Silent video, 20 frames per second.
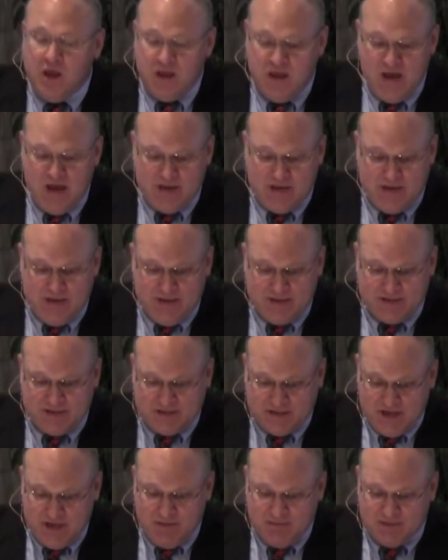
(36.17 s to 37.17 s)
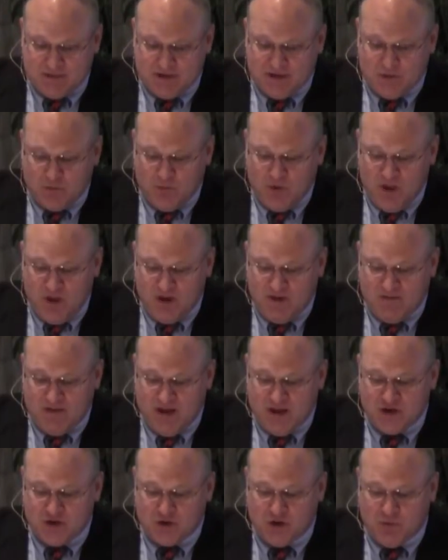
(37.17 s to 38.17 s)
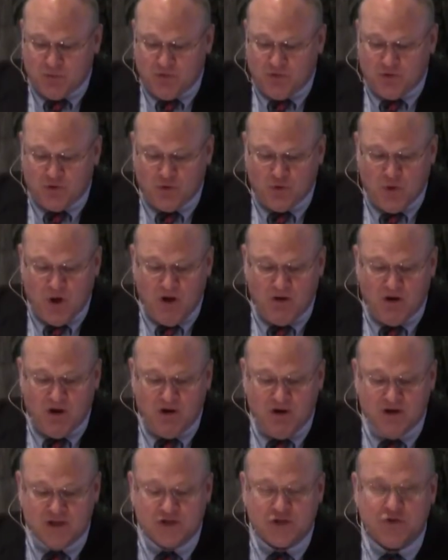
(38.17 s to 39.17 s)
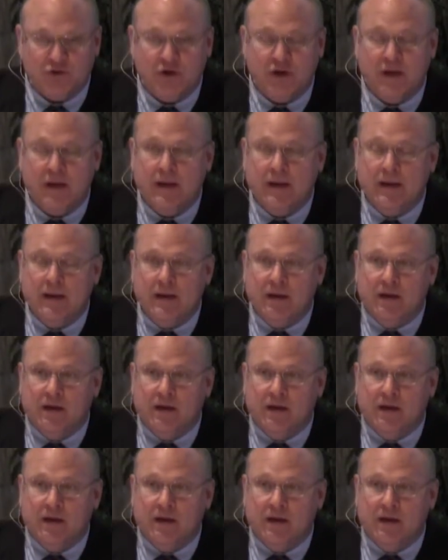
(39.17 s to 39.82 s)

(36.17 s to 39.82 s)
Yet it seems that we have had trouble throughout our history